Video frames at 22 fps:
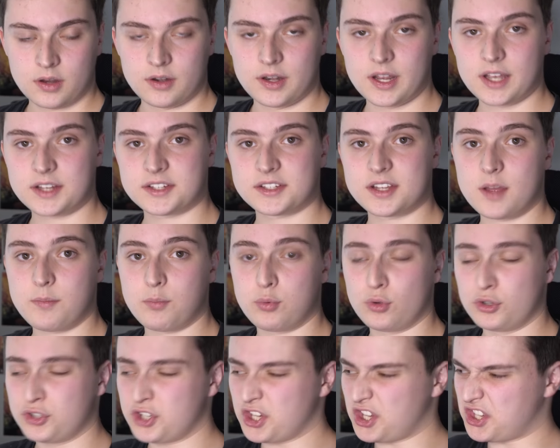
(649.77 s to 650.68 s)
Next up,
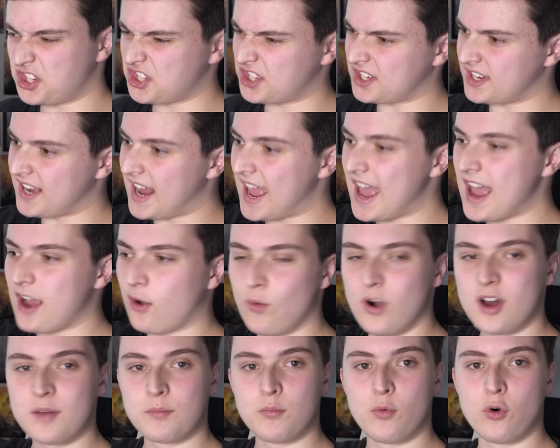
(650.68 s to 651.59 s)
we'll just snag
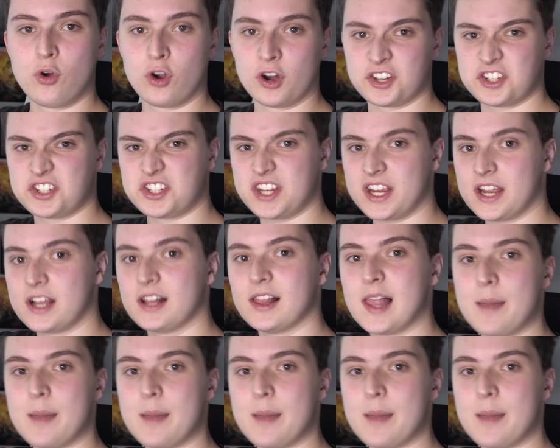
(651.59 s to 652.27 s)
one more single